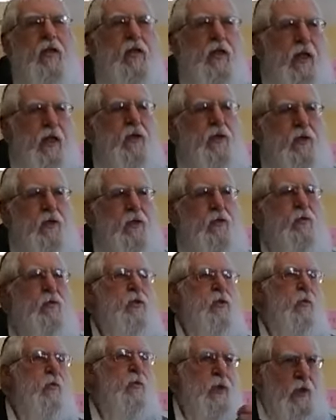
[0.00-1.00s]
Later, there
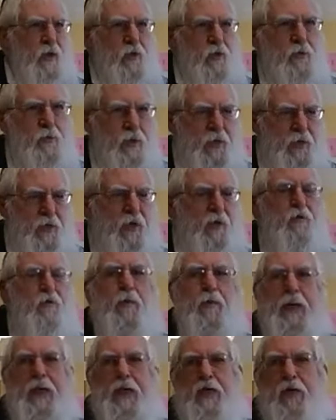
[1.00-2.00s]
was someone else by the name
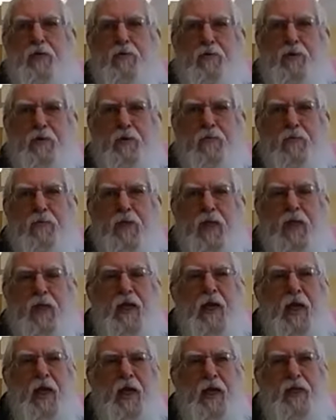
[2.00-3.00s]
of Rabbi Akiva.
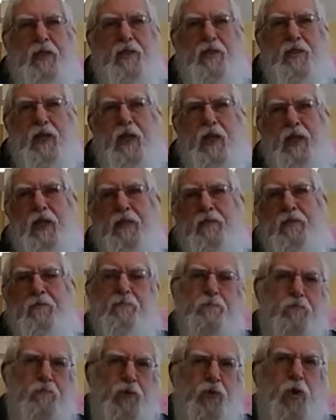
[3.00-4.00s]
And he
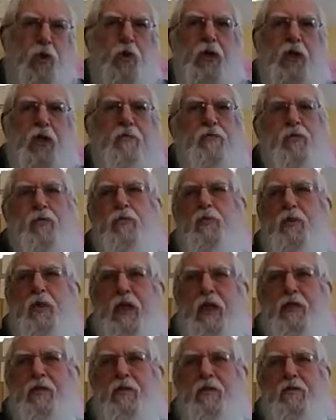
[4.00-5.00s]
said, You don't have to do
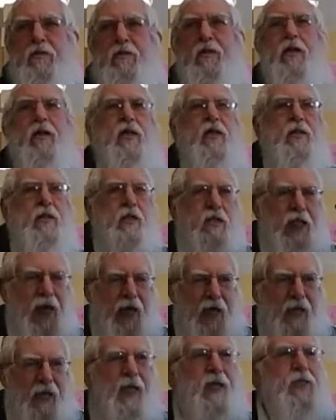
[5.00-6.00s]
that.
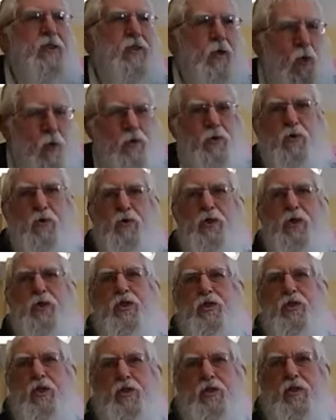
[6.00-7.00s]
That Es also
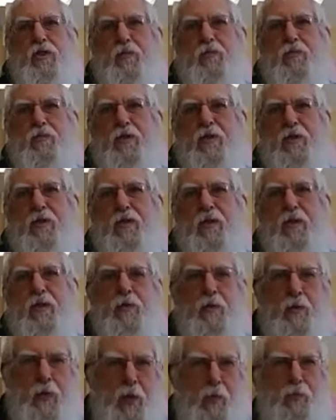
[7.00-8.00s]
teaches us something.
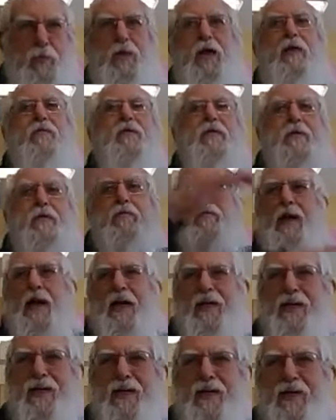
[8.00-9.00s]
So we can put everything
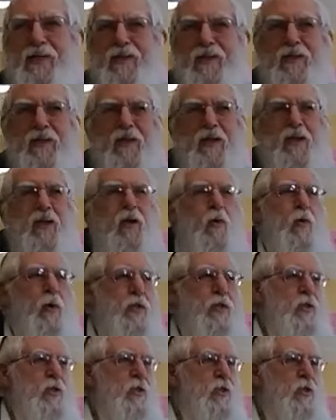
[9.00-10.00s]
back again.
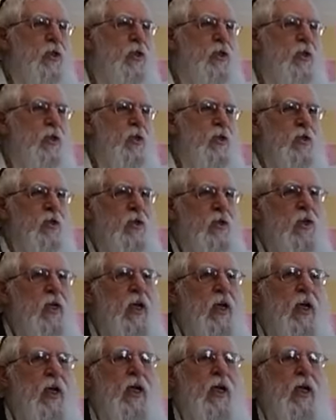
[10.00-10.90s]
What does it teach us?